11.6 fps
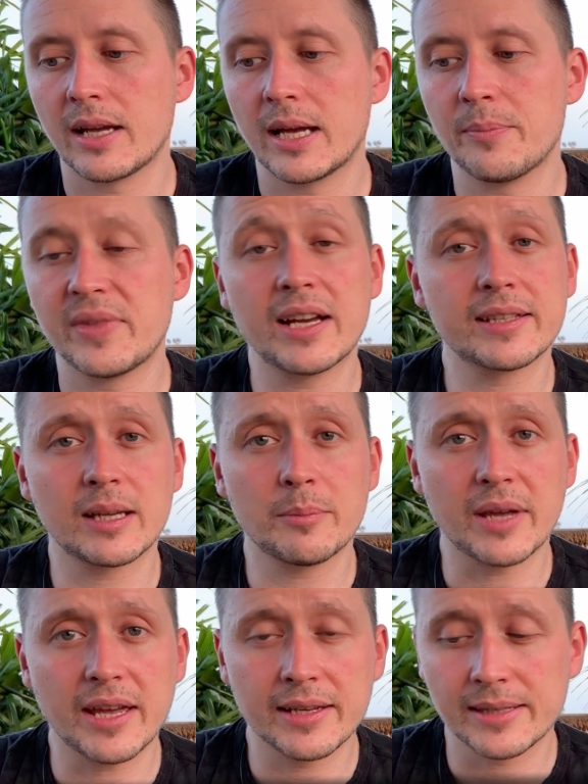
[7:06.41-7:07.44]
And there are some
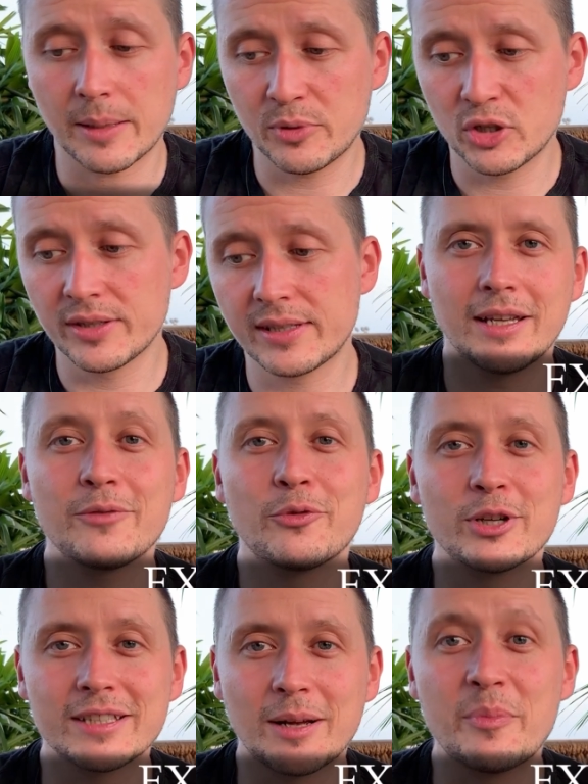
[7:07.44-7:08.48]
exceptions, like for
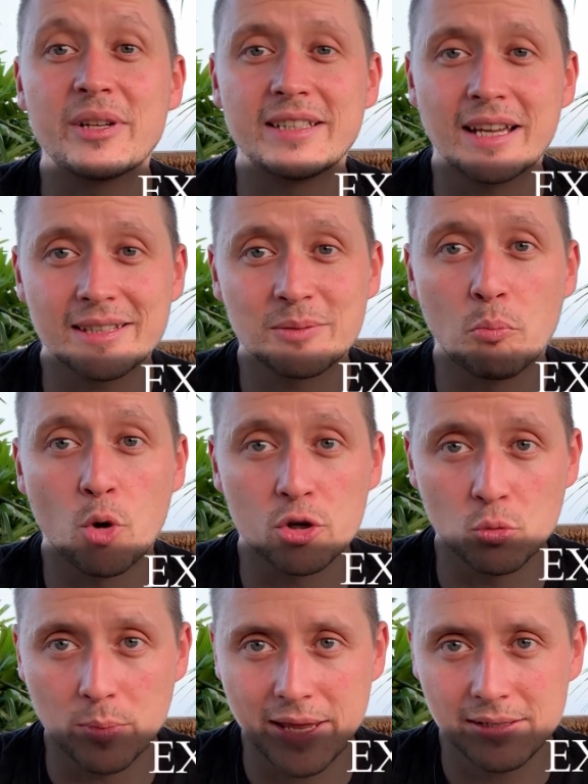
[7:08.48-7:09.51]
example, das
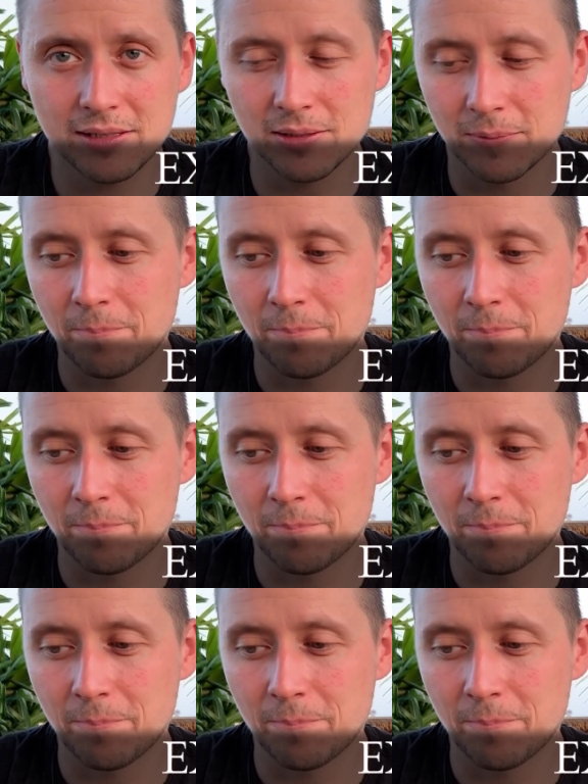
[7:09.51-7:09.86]
Monument,